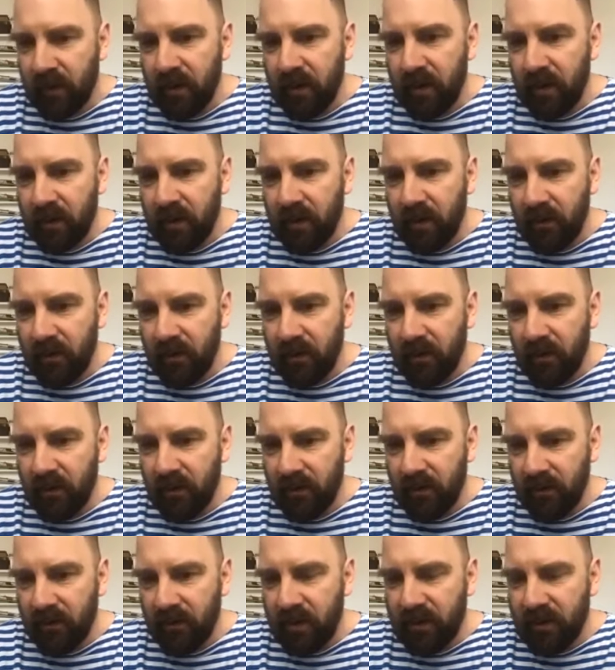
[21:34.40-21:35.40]
know, so
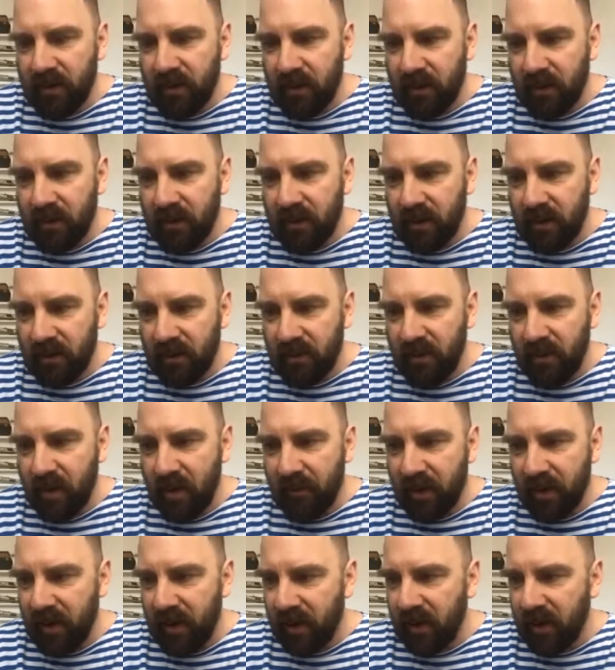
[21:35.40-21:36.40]
the
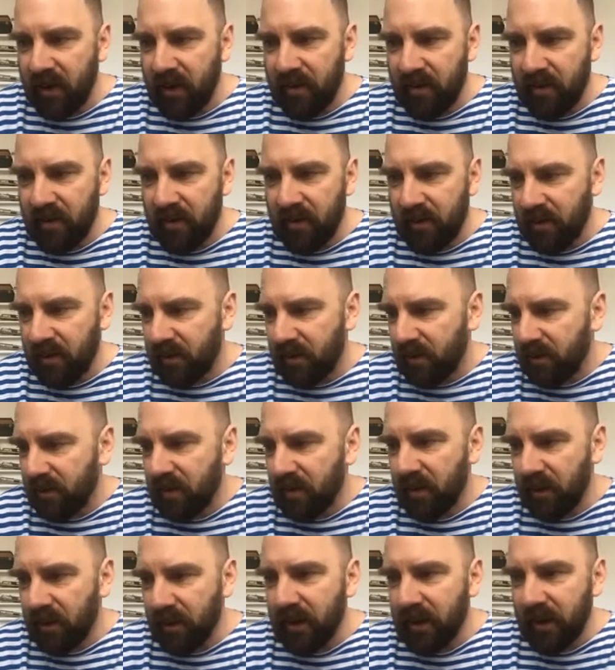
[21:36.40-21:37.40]
traveling is
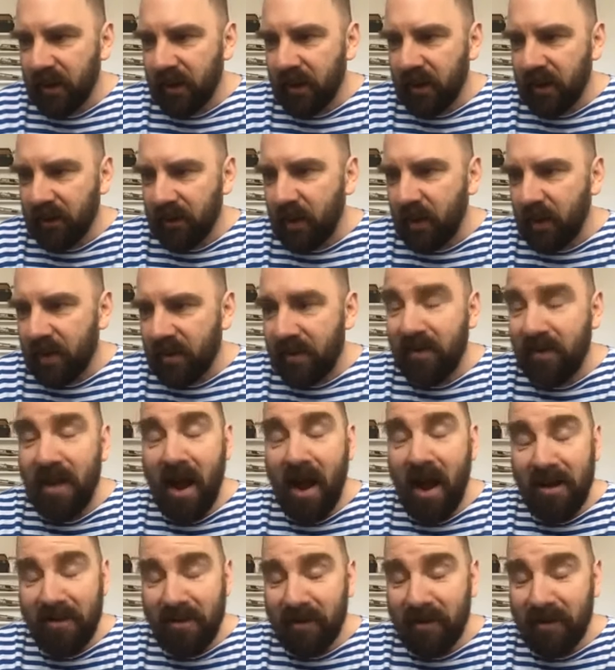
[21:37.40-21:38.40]
it's
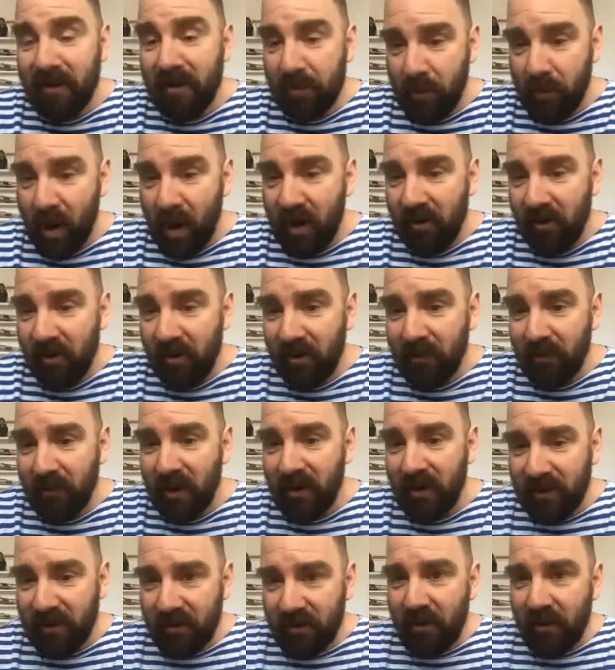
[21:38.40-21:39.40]
nice and inspiring, but it's
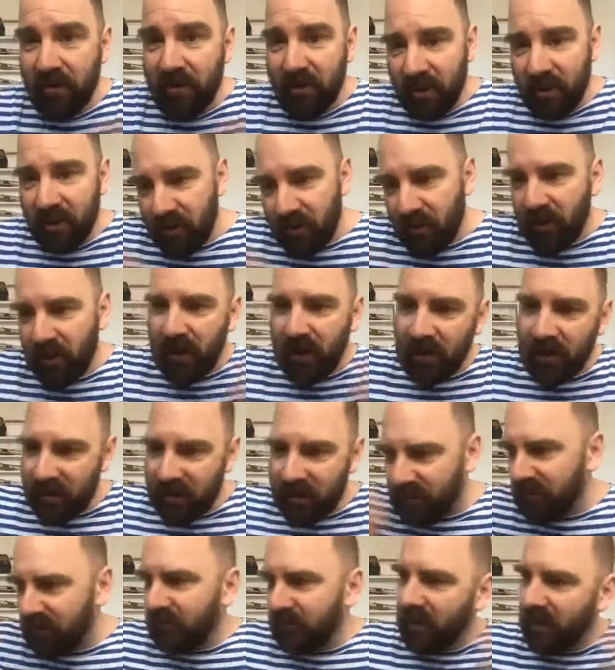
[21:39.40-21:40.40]
also you know like
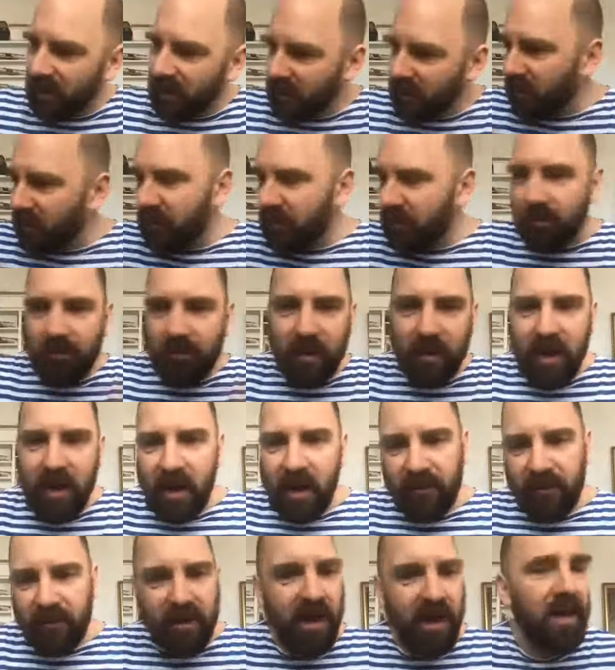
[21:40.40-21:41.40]
you don't really
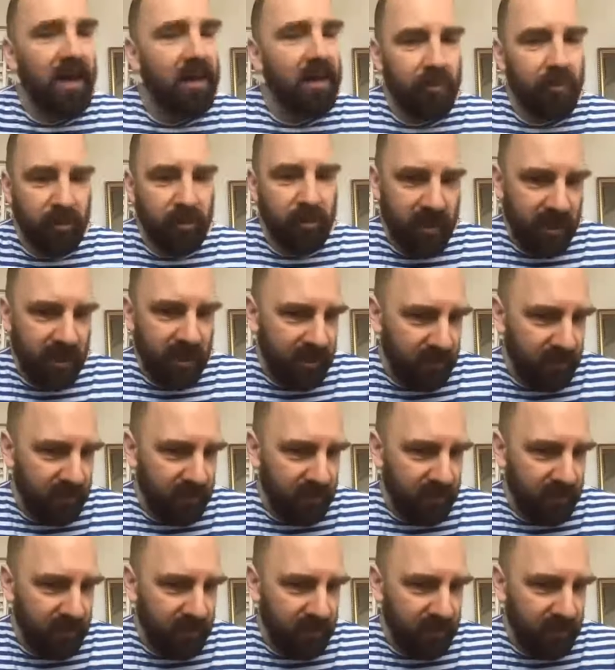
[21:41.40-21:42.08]
have a daily routine.